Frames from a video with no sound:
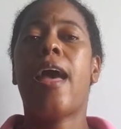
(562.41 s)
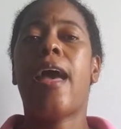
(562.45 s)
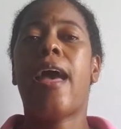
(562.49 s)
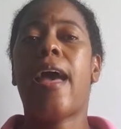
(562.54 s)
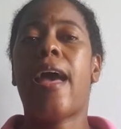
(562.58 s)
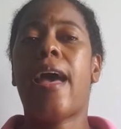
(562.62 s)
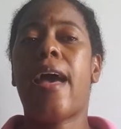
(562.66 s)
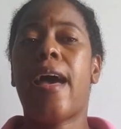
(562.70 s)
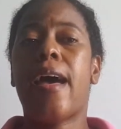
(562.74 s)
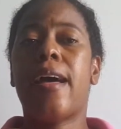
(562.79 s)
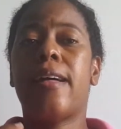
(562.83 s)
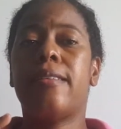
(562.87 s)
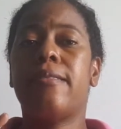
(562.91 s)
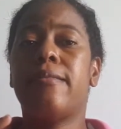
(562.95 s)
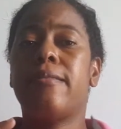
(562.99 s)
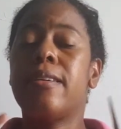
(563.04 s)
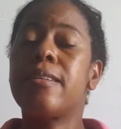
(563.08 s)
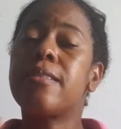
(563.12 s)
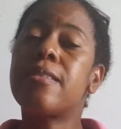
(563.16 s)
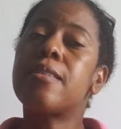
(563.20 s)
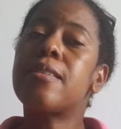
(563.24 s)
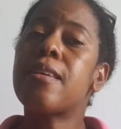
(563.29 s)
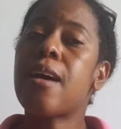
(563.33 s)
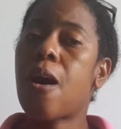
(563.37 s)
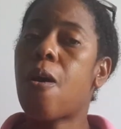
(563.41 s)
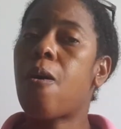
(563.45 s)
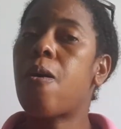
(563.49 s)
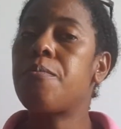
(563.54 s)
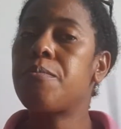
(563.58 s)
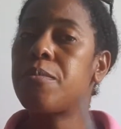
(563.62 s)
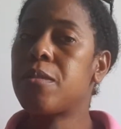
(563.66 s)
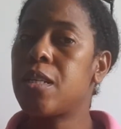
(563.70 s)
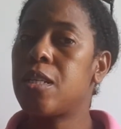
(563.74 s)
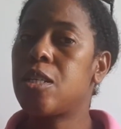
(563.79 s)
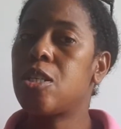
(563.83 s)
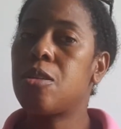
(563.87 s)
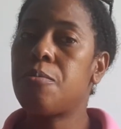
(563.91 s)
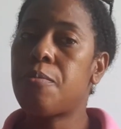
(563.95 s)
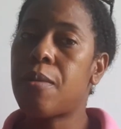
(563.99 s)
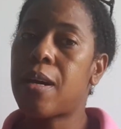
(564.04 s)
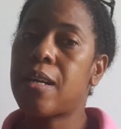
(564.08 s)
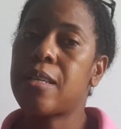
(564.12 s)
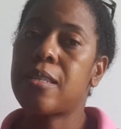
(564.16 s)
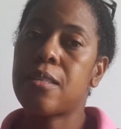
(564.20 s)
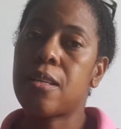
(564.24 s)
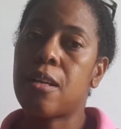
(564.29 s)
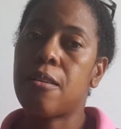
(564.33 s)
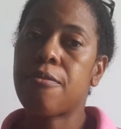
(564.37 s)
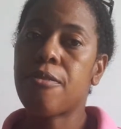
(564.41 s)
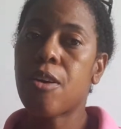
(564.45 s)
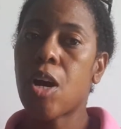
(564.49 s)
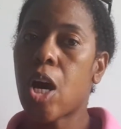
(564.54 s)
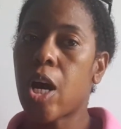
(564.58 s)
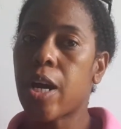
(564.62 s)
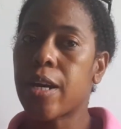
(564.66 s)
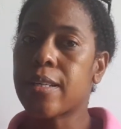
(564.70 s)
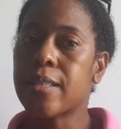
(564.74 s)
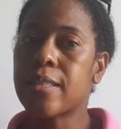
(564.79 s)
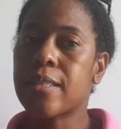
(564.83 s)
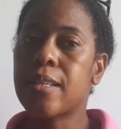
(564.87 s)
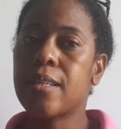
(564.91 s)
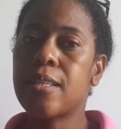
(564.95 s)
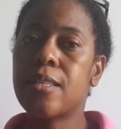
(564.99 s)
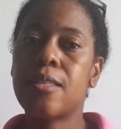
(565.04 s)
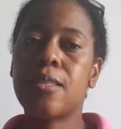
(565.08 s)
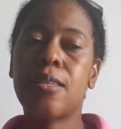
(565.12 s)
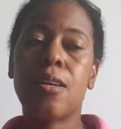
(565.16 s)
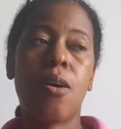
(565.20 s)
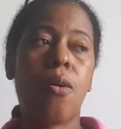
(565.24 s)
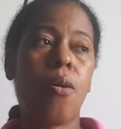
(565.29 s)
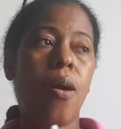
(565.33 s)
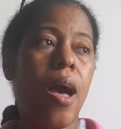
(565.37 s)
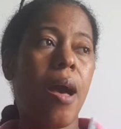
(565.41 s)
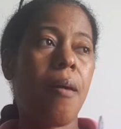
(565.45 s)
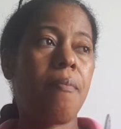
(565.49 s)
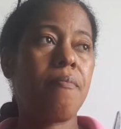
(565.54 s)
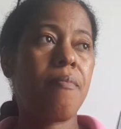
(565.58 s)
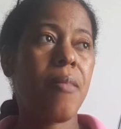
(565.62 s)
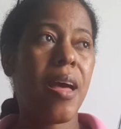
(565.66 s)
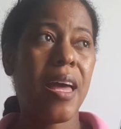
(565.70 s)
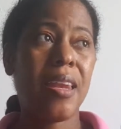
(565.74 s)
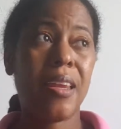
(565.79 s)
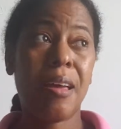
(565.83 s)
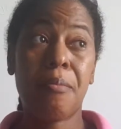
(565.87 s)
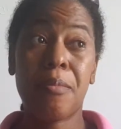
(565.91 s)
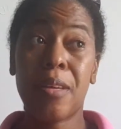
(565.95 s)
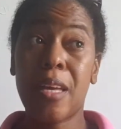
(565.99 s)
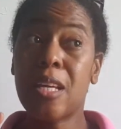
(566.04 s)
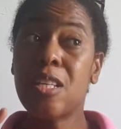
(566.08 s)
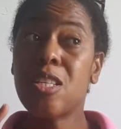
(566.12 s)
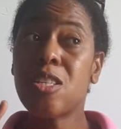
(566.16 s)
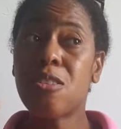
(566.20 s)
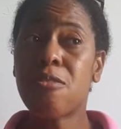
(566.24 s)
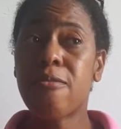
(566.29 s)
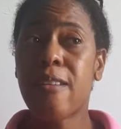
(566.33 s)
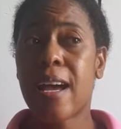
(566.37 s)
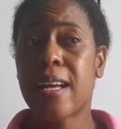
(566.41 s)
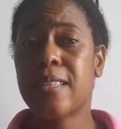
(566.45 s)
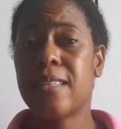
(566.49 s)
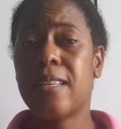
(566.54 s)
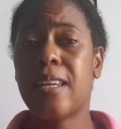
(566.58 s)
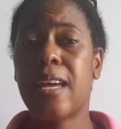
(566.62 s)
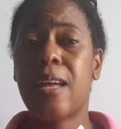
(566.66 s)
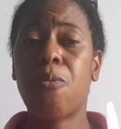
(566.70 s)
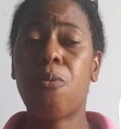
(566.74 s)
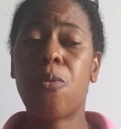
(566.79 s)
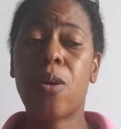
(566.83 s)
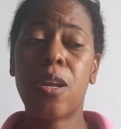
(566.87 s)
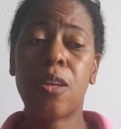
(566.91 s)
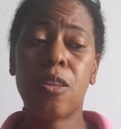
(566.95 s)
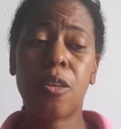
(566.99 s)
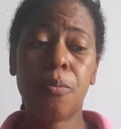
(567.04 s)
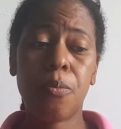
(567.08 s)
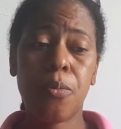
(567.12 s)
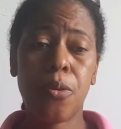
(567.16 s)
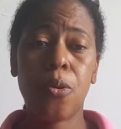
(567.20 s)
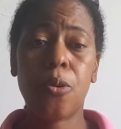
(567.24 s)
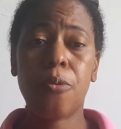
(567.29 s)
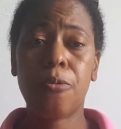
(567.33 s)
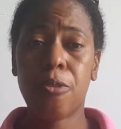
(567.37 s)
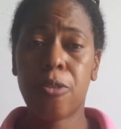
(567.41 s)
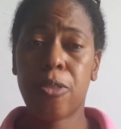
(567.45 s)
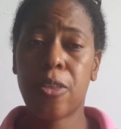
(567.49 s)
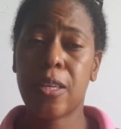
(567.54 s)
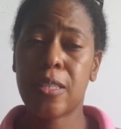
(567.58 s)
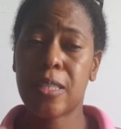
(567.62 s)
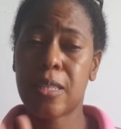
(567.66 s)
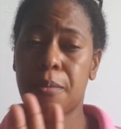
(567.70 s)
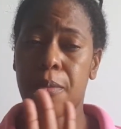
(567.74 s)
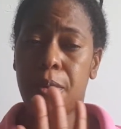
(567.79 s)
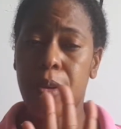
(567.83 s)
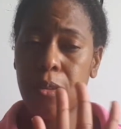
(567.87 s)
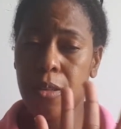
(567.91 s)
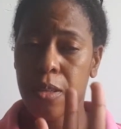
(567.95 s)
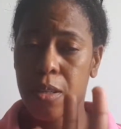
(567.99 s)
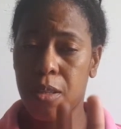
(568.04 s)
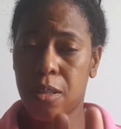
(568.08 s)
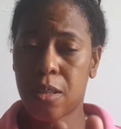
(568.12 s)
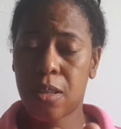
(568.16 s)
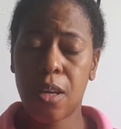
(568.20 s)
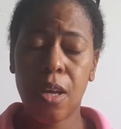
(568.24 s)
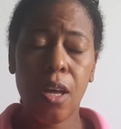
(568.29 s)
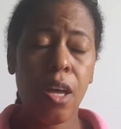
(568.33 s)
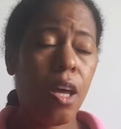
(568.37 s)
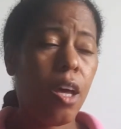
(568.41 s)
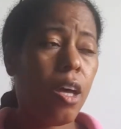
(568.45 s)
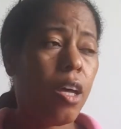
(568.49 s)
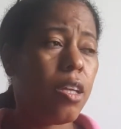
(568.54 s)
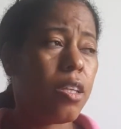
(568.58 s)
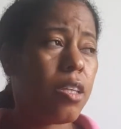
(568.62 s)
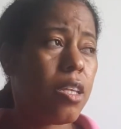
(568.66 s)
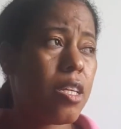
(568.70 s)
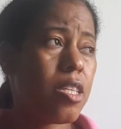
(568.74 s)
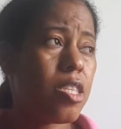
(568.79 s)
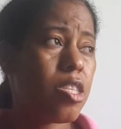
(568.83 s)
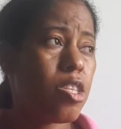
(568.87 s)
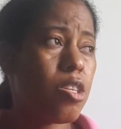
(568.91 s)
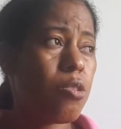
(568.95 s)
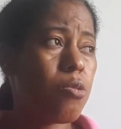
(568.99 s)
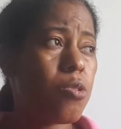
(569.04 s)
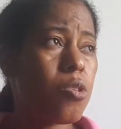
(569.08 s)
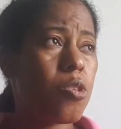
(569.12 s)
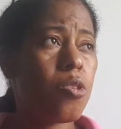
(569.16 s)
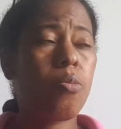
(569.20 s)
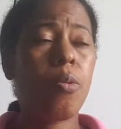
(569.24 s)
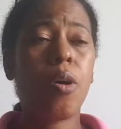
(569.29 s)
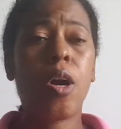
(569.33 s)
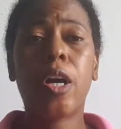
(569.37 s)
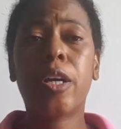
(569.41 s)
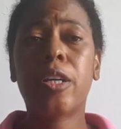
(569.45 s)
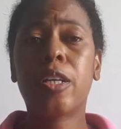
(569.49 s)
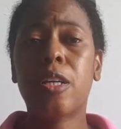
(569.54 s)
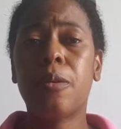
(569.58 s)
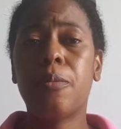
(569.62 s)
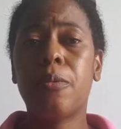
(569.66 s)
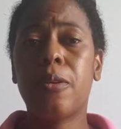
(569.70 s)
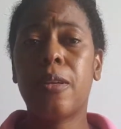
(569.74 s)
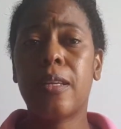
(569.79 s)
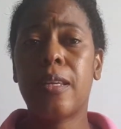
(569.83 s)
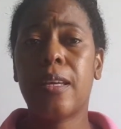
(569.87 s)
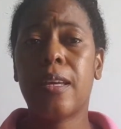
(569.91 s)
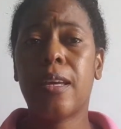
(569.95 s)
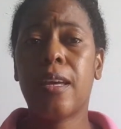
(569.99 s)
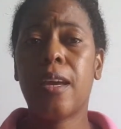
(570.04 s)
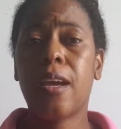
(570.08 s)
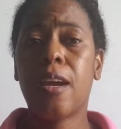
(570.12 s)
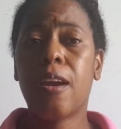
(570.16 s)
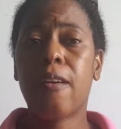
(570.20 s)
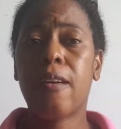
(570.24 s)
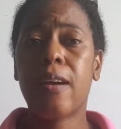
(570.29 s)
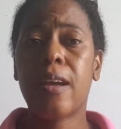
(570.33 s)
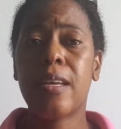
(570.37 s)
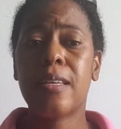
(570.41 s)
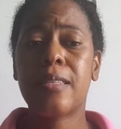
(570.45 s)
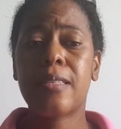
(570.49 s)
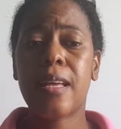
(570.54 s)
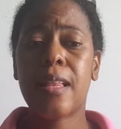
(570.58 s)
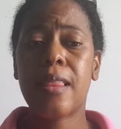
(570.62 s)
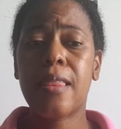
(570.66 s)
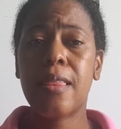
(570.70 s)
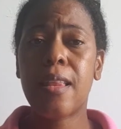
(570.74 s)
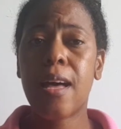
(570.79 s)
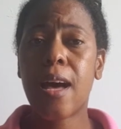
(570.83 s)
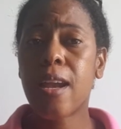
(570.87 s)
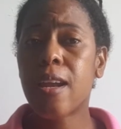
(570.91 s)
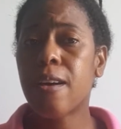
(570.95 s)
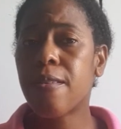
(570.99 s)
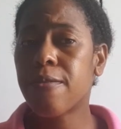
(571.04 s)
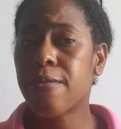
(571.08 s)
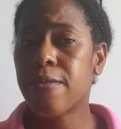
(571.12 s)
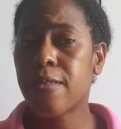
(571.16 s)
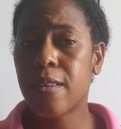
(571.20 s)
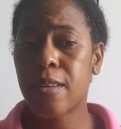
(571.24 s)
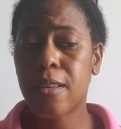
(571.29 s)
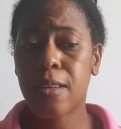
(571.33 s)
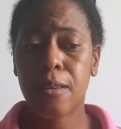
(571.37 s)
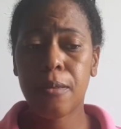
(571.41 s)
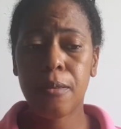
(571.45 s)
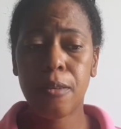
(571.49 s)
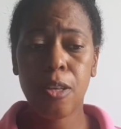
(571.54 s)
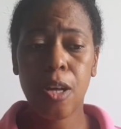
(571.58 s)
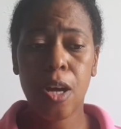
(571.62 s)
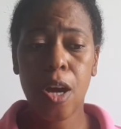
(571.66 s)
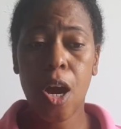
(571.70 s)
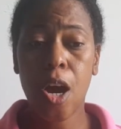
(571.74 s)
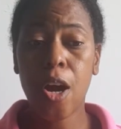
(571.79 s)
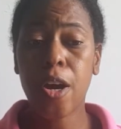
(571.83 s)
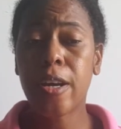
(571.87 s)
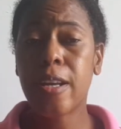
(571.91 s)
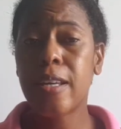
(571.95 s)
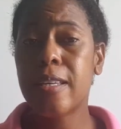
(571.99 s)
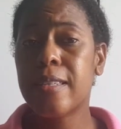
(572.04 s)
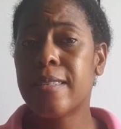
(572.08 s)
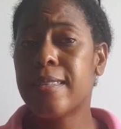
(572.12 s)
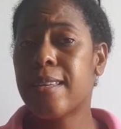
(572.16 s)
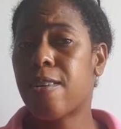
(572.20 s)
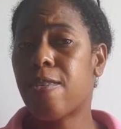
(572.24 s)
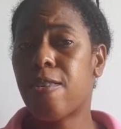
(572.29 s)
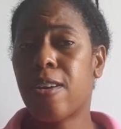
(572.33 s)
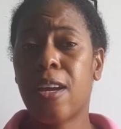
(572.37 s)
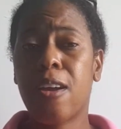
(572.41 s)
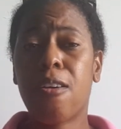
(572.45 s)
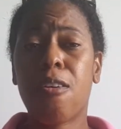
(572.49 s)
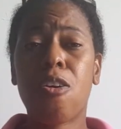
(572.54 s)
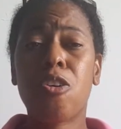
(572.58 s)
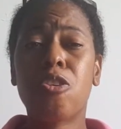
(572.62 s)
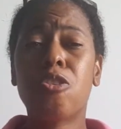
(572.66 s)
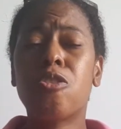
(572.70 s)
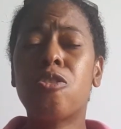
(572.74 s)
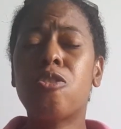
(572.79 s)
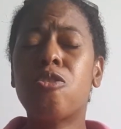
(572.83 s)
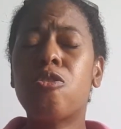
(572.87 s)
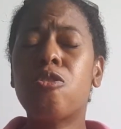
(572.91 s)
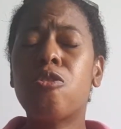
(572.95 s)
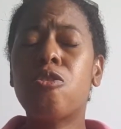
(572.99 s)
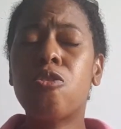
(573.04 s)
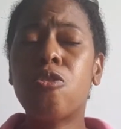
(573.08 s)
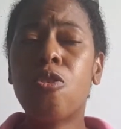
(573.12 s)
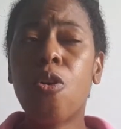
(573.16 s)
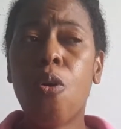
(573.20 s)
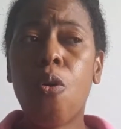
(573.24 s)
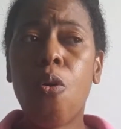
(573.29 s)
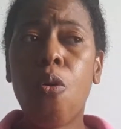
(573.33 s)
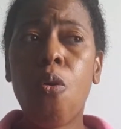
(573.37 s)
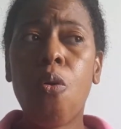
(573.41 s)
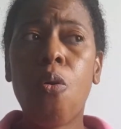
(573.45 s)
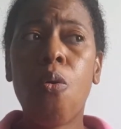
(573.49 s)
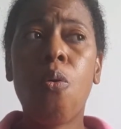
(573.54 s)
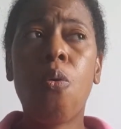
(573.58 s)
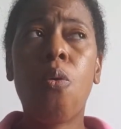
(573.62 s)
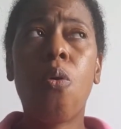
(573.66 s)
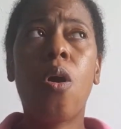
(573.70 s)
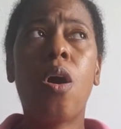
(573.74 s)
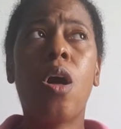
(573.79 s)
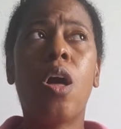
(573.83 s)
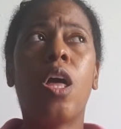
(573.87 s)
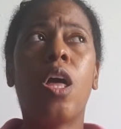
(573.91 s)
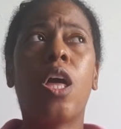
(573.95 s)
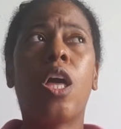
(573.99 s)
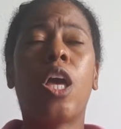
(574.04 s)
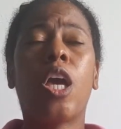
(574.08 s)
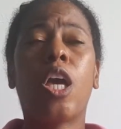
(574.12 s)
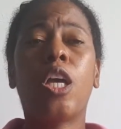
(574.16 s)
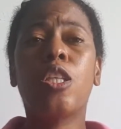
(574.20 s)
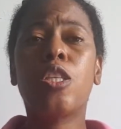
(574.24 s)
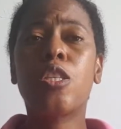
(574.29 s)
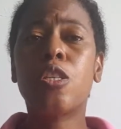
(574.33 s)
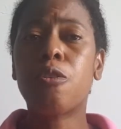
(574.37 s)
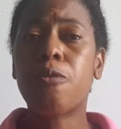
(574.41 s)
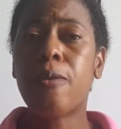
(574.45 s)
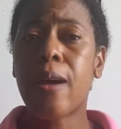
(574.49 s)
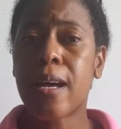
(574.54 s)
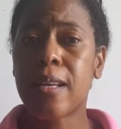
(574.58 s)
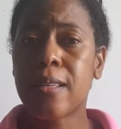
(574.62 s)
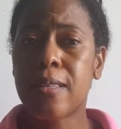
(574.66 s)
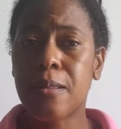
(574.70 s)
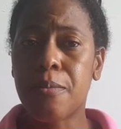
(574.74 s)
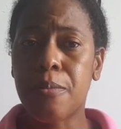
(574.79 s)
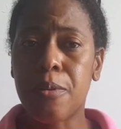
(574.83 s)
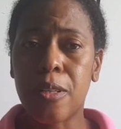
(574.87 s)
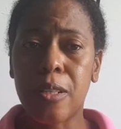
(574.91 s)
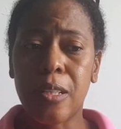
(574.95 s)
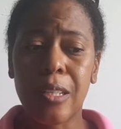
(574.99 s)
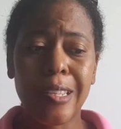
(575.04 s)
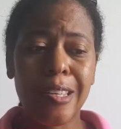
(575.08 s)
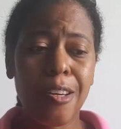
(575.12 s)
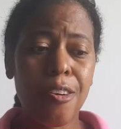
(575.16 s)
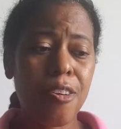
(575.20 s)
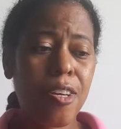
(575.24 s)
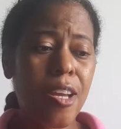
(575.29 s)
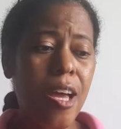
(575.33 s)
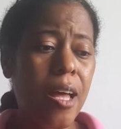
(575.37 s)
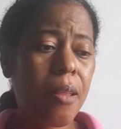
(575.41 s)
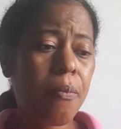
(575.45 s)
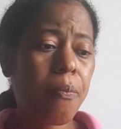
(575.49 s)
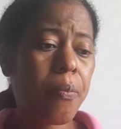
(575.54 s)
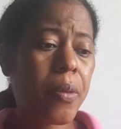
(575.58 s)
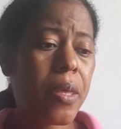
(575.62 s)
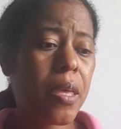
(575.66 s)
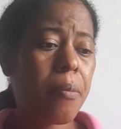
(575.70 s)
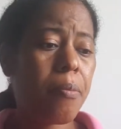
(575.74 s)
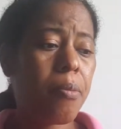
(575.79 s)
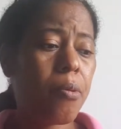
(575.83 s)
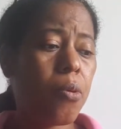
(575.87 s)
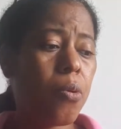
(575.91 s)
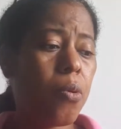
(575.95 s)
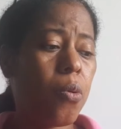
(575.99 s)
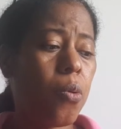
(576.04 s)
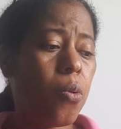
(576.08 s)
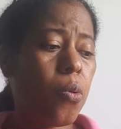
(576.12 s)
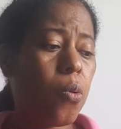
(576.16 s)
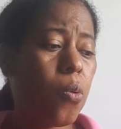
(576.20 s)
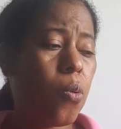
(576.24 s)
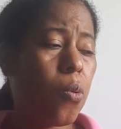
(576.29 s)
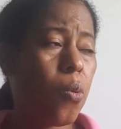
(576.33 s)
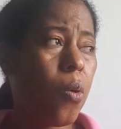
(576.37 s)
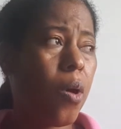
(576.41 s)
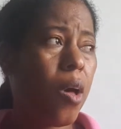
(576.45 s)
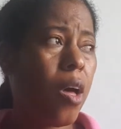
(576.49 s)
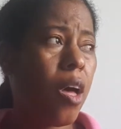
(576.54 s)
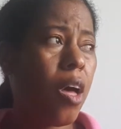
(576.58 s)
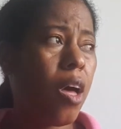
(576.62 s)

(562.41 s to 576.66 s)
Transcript: And this is how I'm teaching myself art. So I'm interacting, and one of the beautiful things about this YouTube art community here is a lot of the artists that are here are so interactable. They're not people who,